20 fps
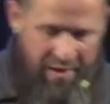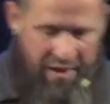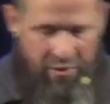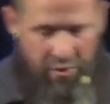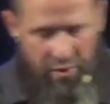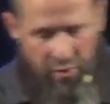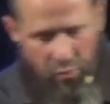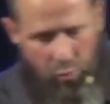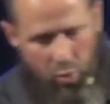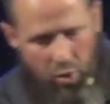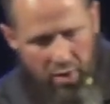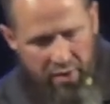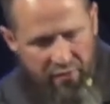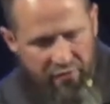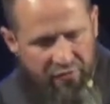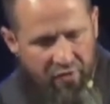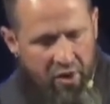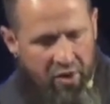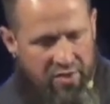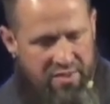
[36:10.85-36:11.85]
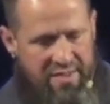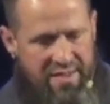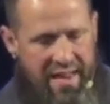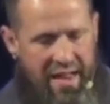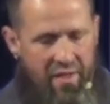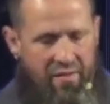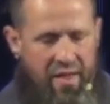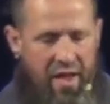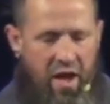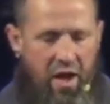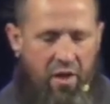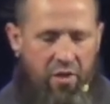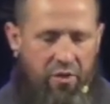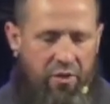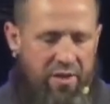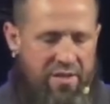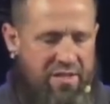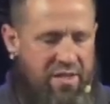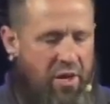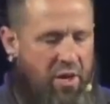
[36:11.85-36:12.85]
If either one falls down,
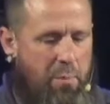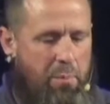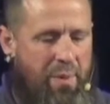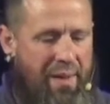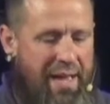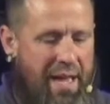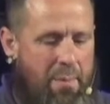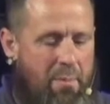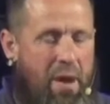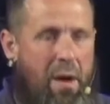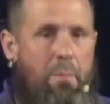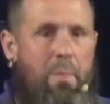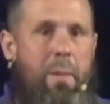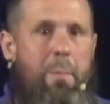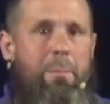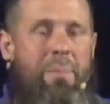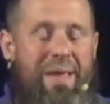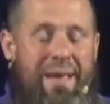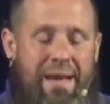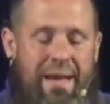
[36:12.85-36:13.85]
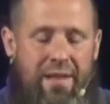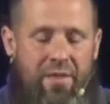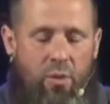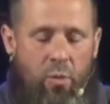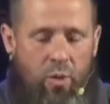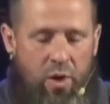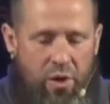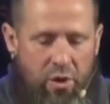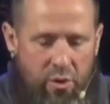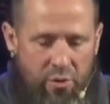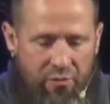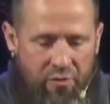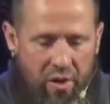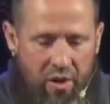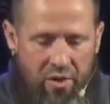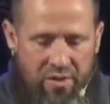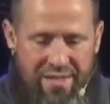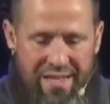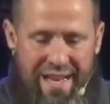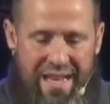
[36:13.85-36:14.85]
the other is there to pick him up, but pity the one
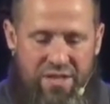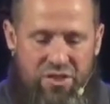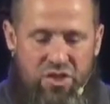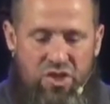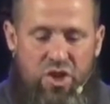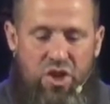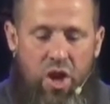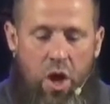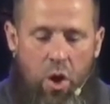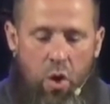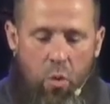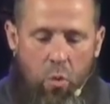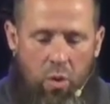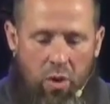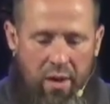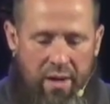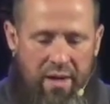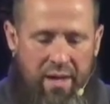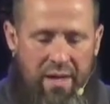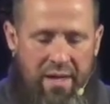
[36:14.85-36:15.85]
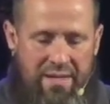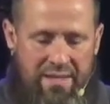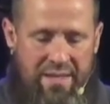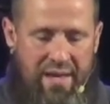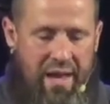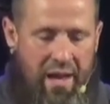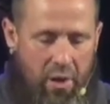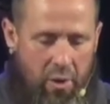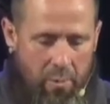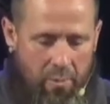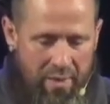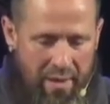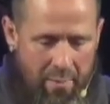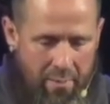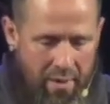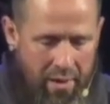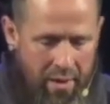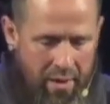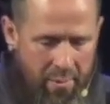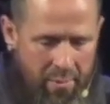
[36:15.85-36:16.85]
who falls and has no one to
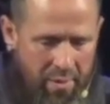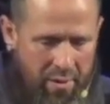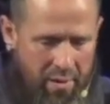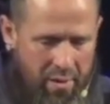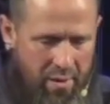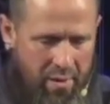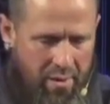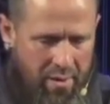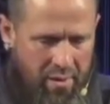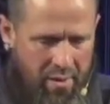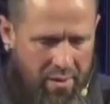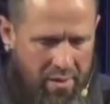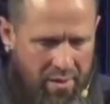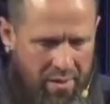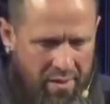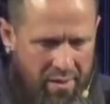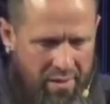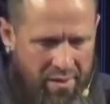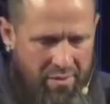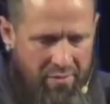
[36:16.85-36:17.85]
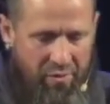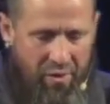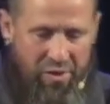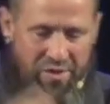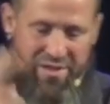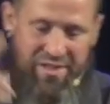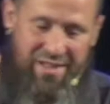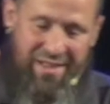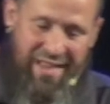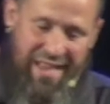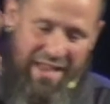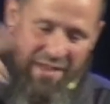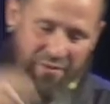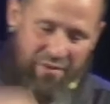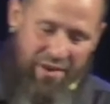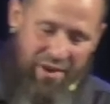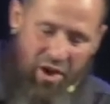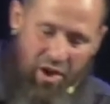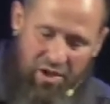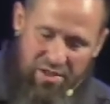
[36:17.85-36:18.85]
help them up. Verse
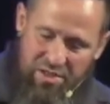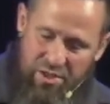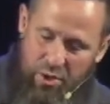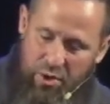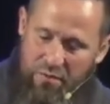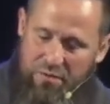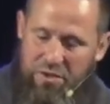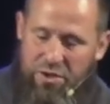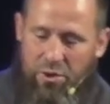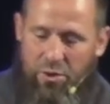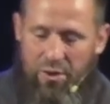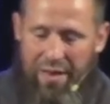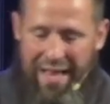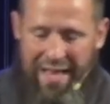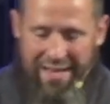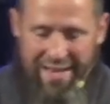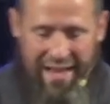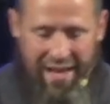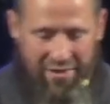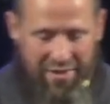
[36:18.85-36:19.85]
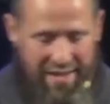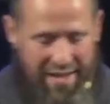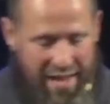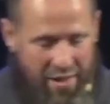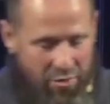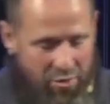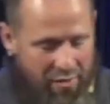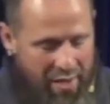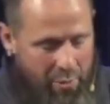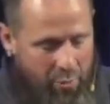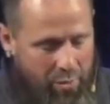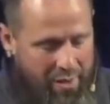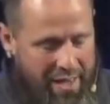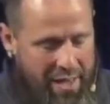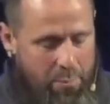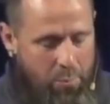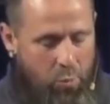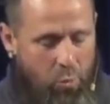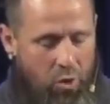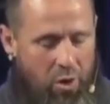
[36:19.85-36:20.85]
11, also, if two lie down together,
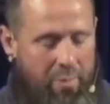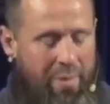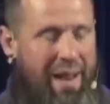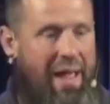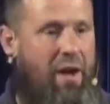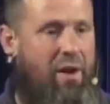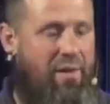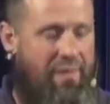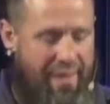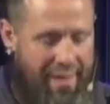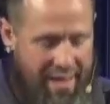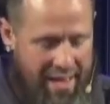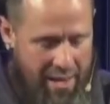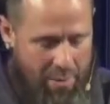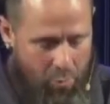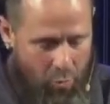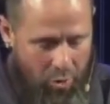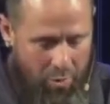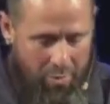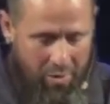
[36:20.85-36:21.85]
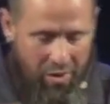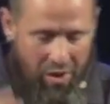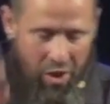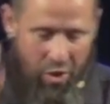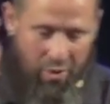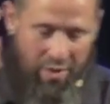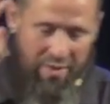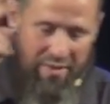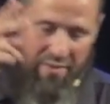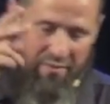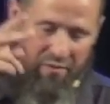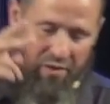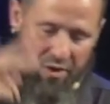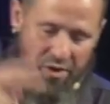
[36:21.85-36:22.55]
they will keep warm, but how can they keep warm alone?